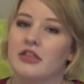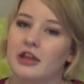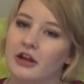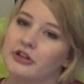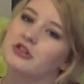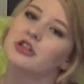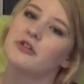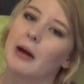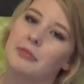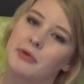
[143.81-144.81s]
then I'll usually
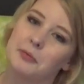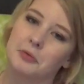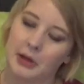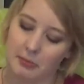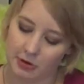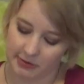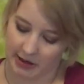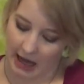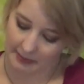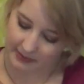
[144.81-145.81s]
wrap him up in my Moby wrap